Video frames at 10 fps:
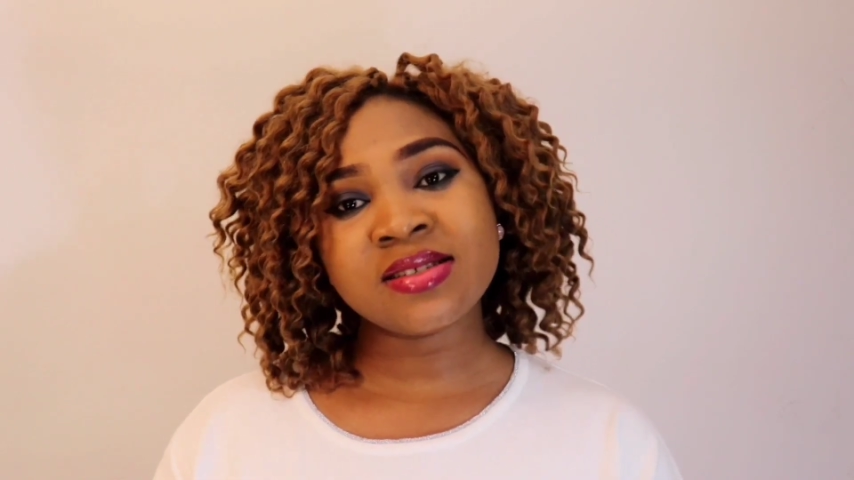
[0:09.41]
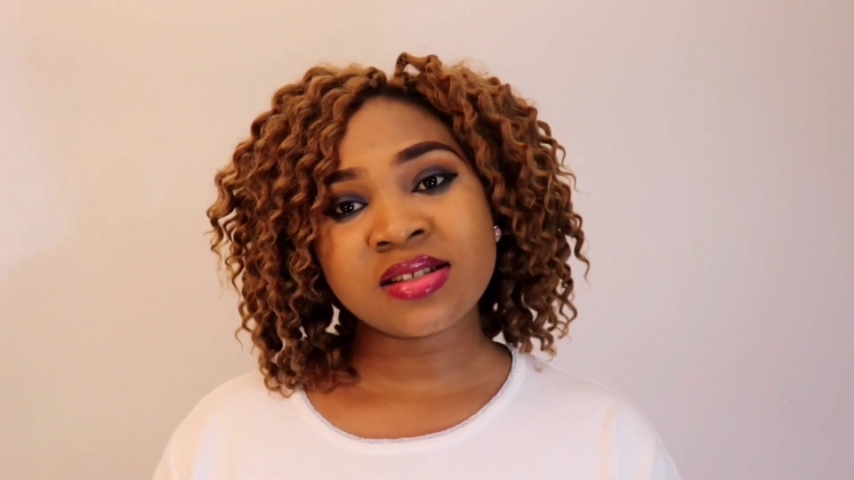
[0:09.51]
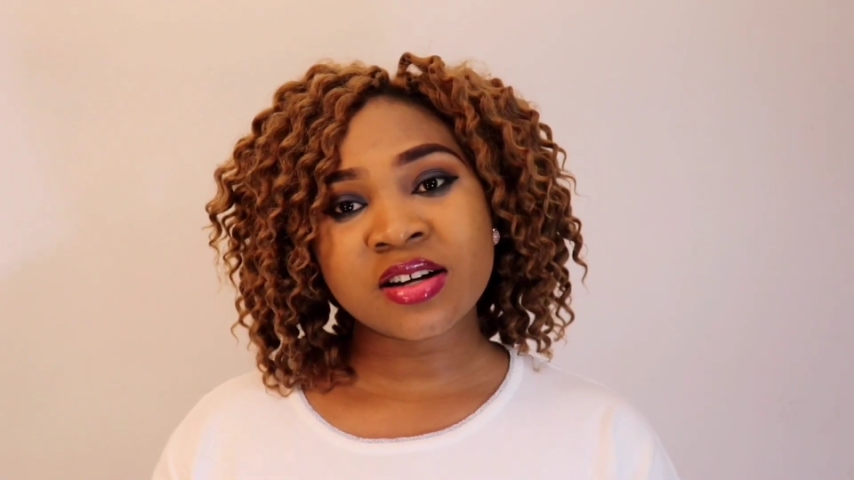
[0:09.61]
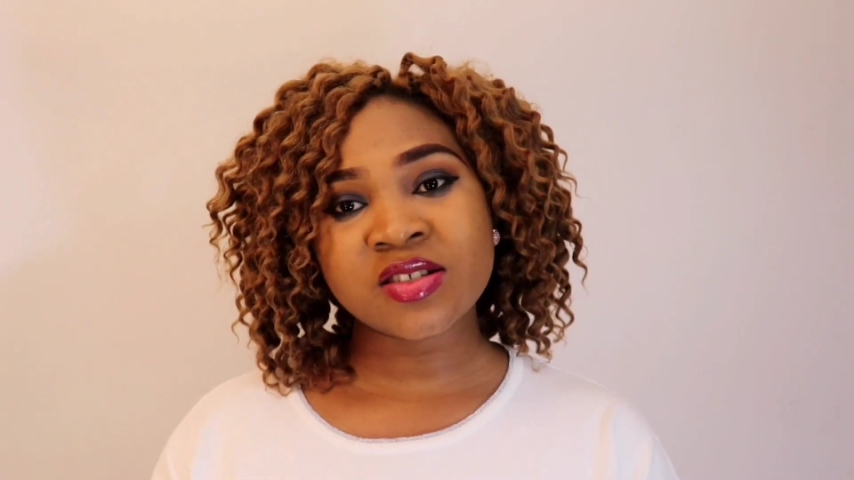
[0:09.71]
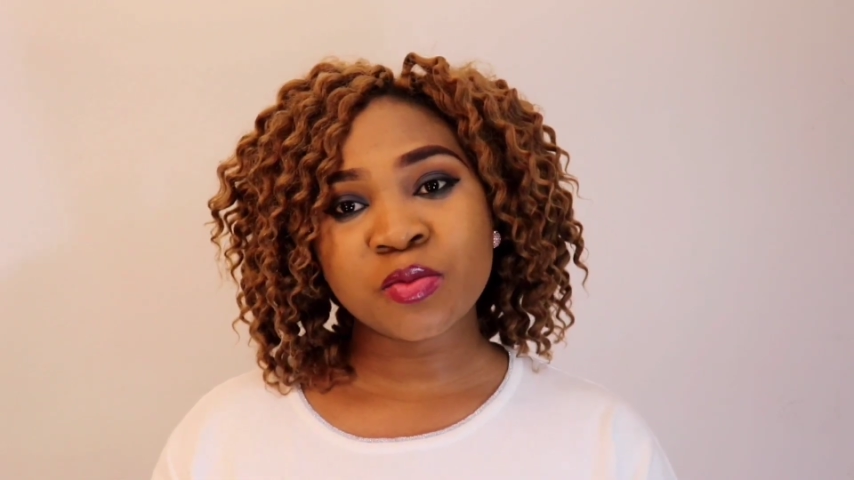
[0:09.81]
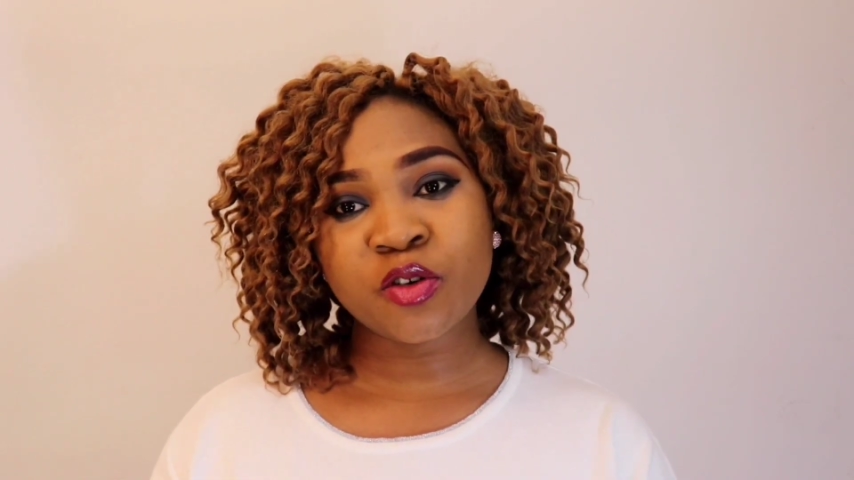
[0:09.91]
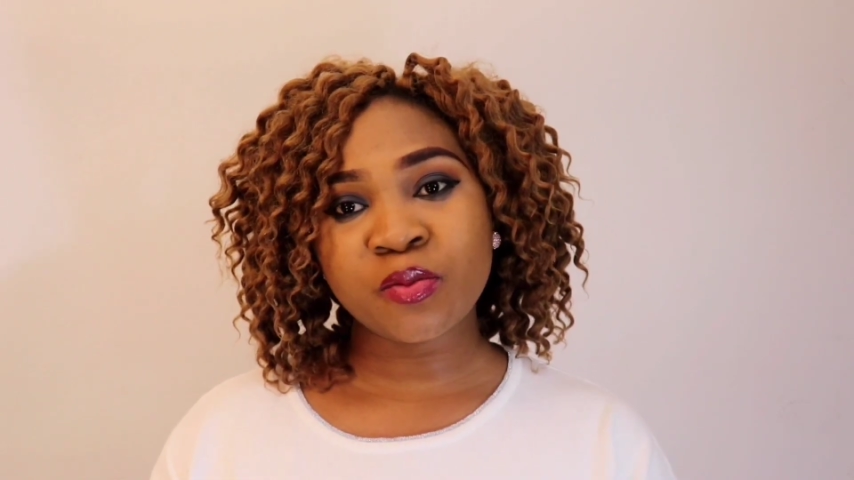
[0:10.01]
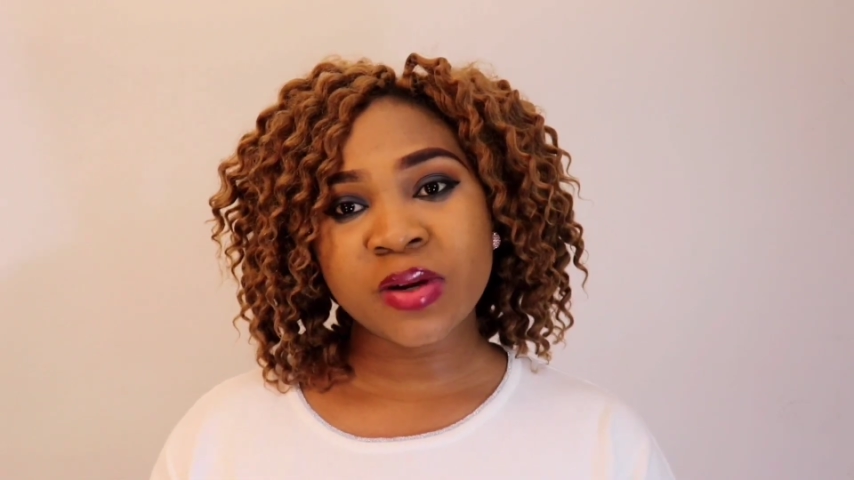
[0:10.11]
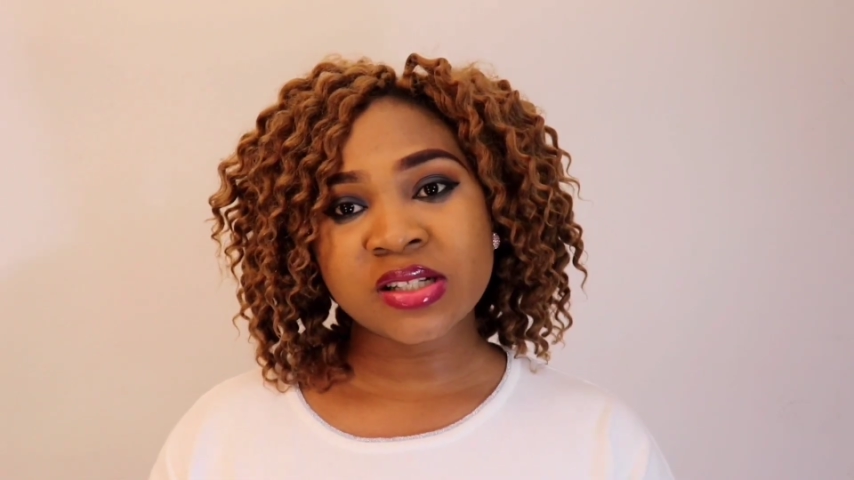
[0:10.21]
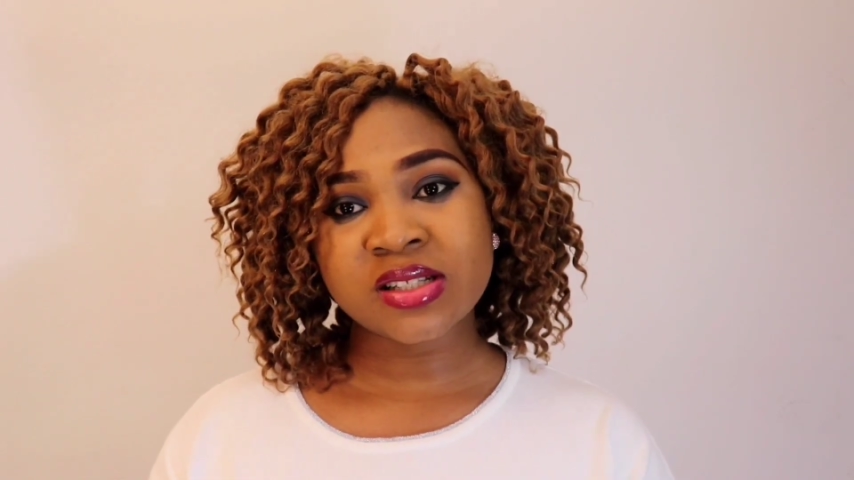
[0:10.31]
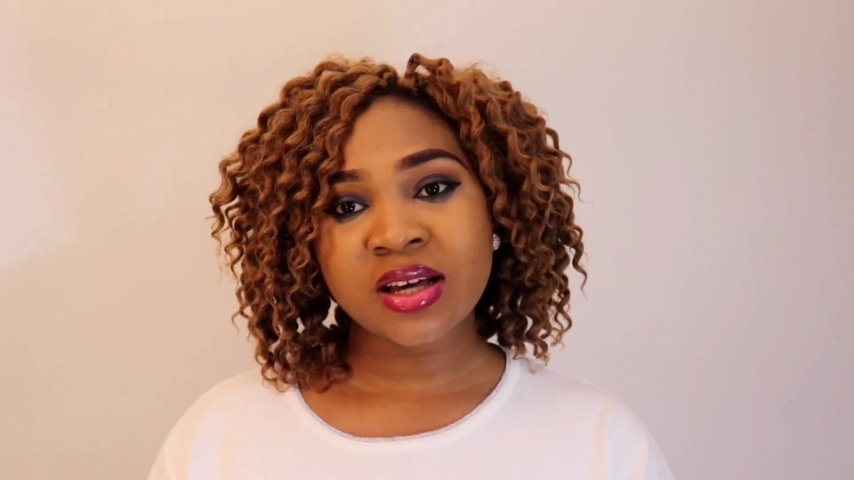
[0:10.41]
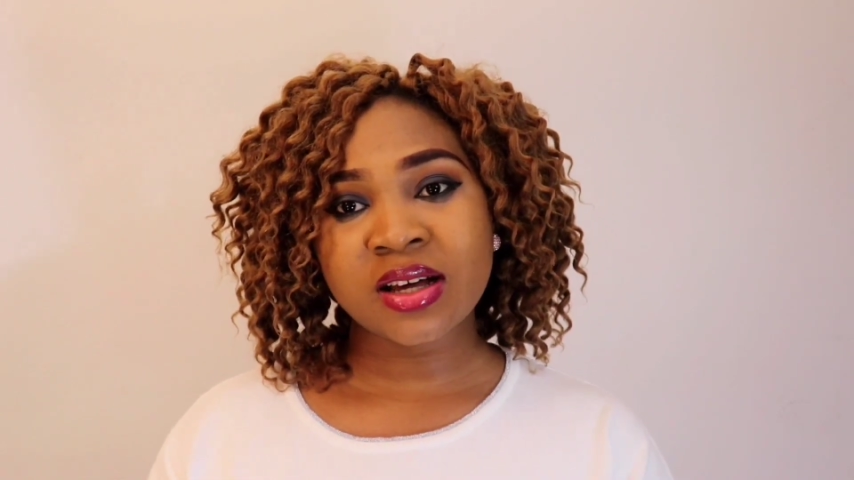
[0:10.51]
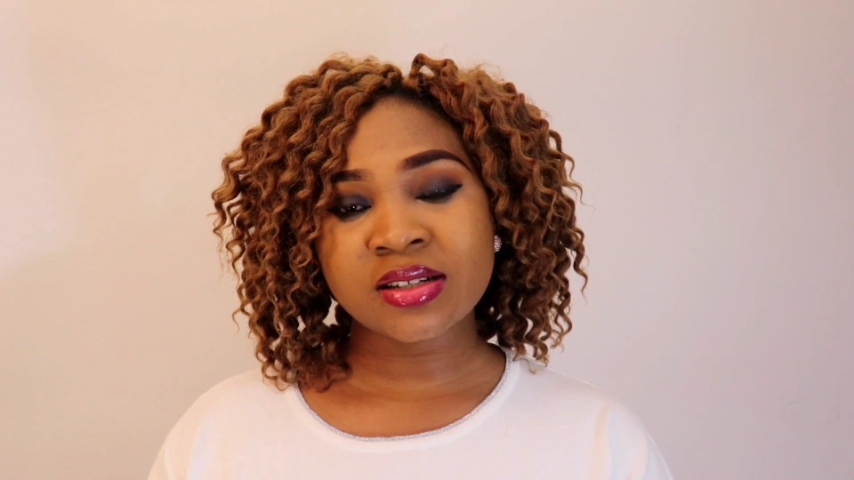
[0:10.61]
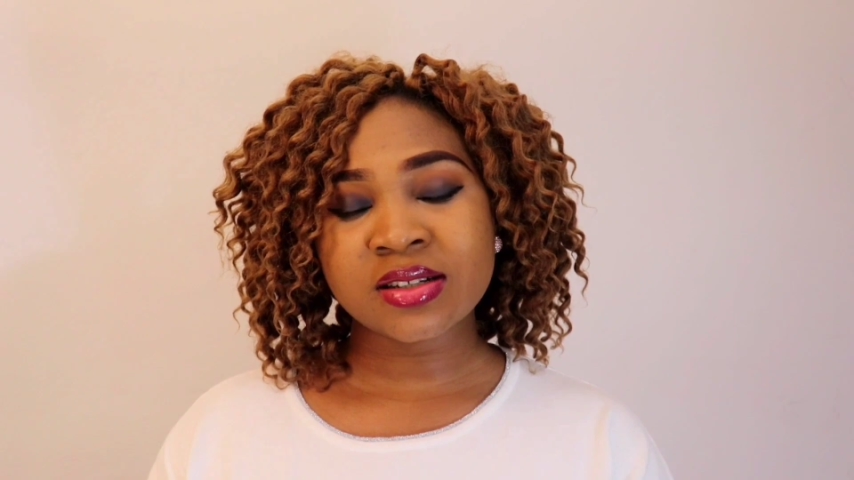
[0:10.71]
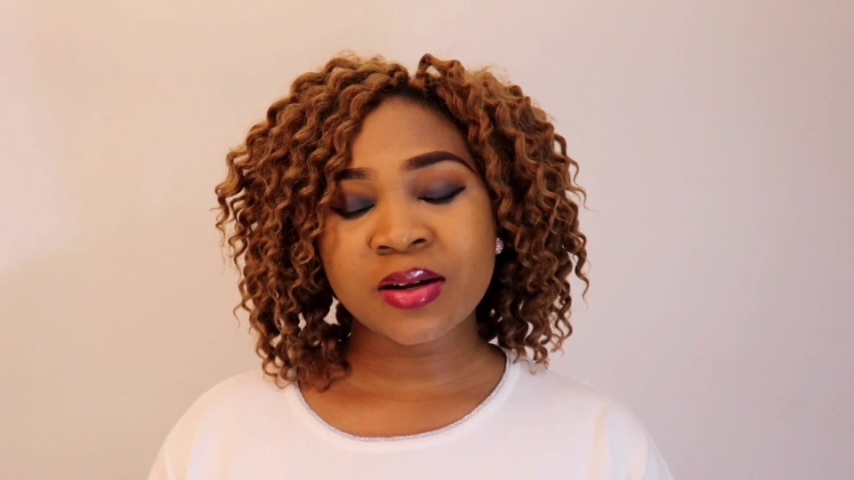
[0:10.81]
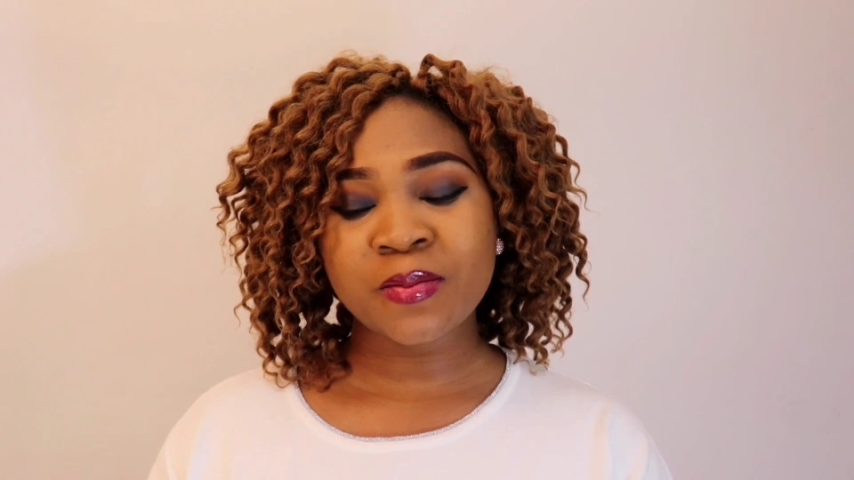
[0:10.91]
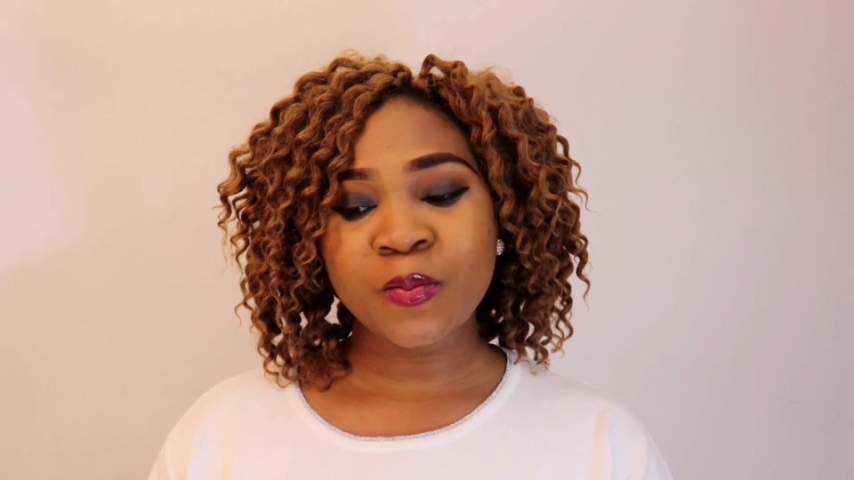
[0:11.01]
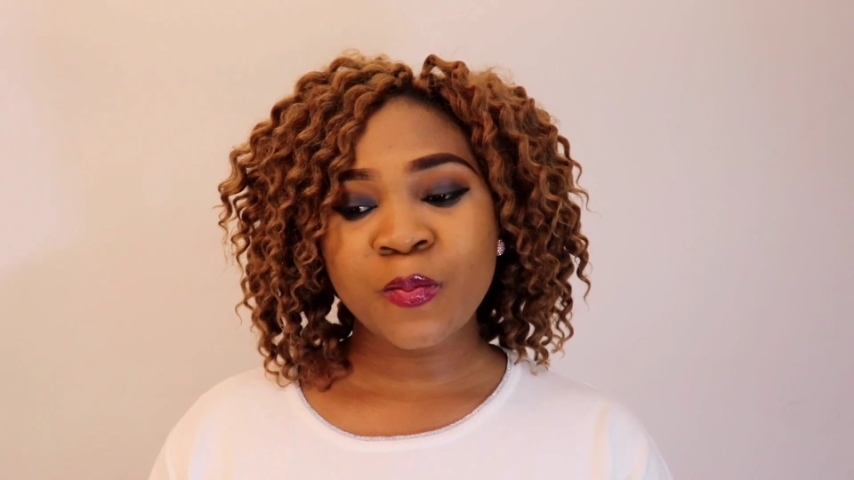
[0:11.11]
Endsars movement, and